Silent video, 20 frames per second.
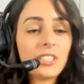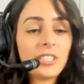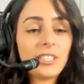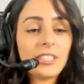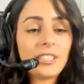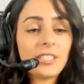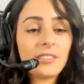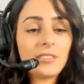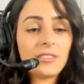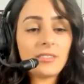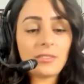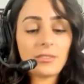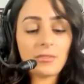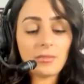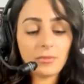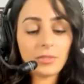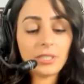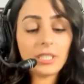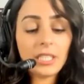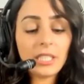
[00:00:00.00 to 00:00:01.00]

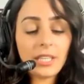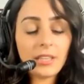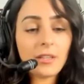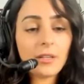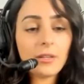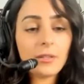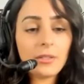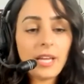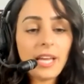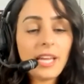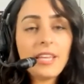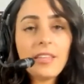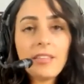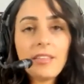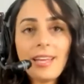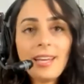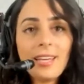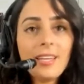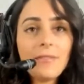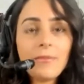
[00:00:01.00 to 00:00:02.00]
is really though any
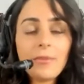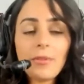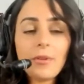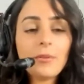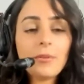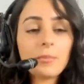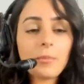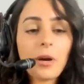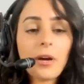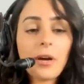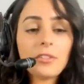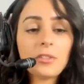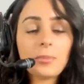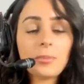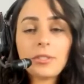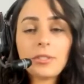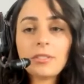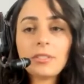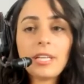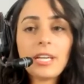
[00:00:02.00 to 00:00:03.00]
any of those parts where
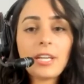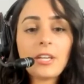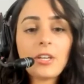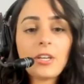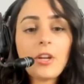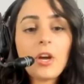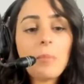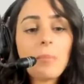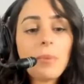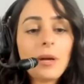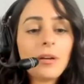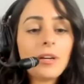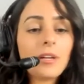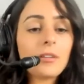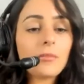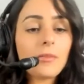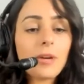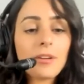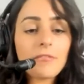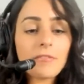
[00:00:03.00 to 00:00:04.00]
you're like, nope, I'm
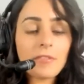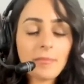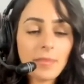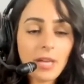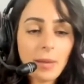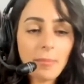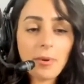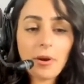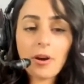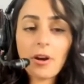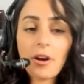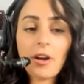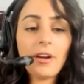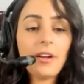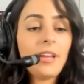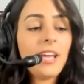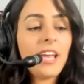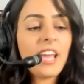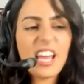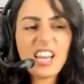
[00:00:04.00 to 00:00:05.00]
gonna run from that part.
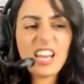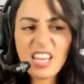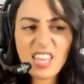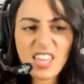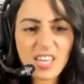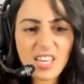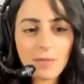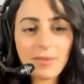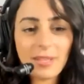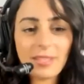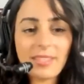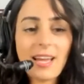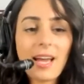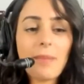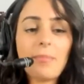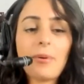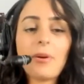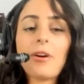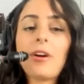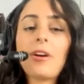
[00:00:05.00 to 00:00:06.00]
Anything but
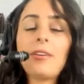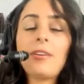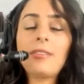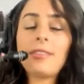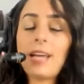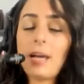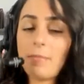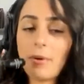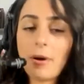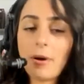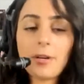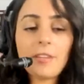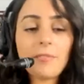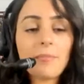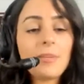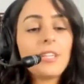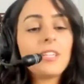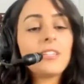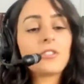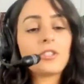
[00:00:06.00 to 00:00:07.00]
that part. That part of
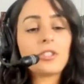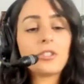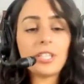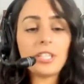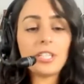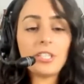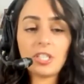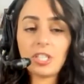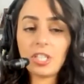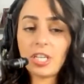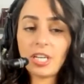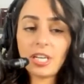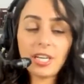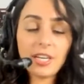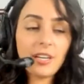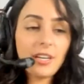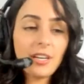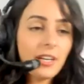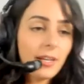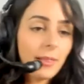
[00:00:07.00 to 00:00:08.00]
me is cringy.
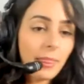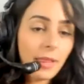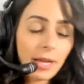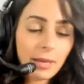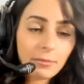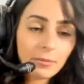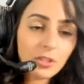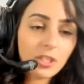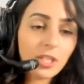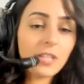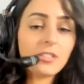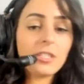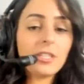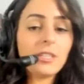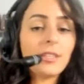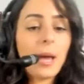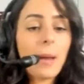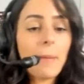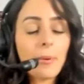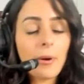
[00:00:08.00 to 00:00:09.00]
I'm judging
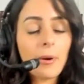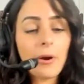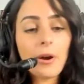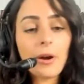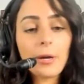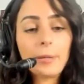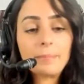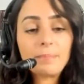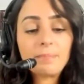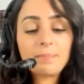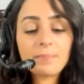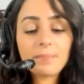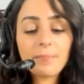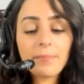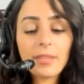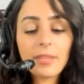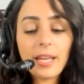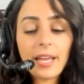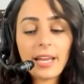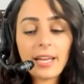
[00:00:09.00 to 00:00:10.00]
that part.
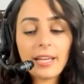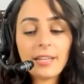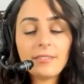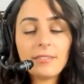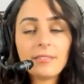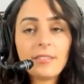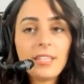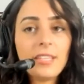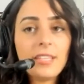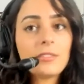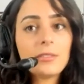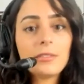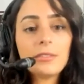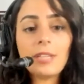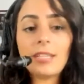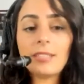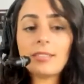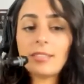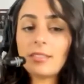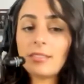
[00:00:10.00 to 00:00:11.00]
And these are
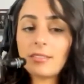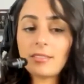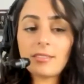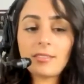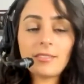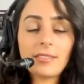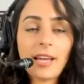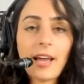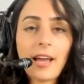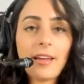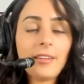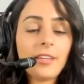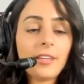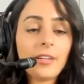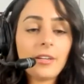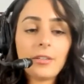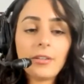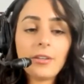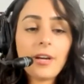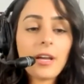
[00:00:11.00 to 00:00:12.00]
lessons that you
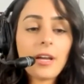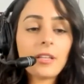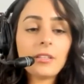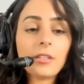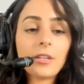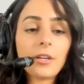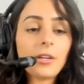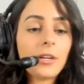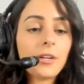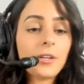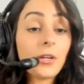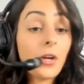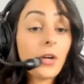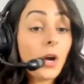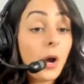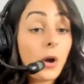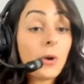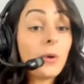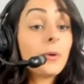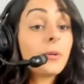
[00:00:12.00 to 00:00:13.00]
know you got to learn on your
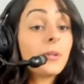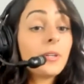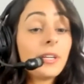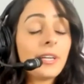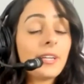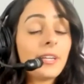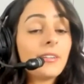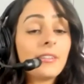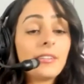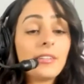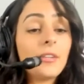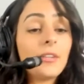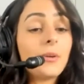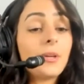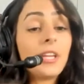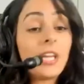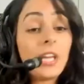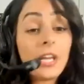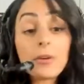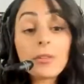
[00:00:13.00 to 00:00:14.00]
own, and you
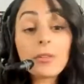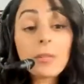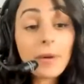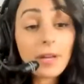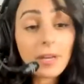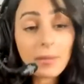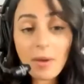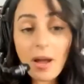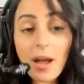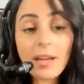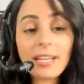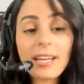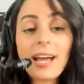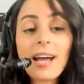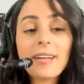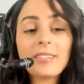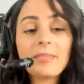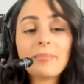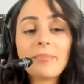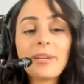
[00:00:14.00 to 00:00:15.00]
can hear them on a
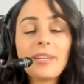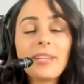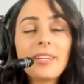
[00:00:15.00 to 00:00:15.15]
podcast. But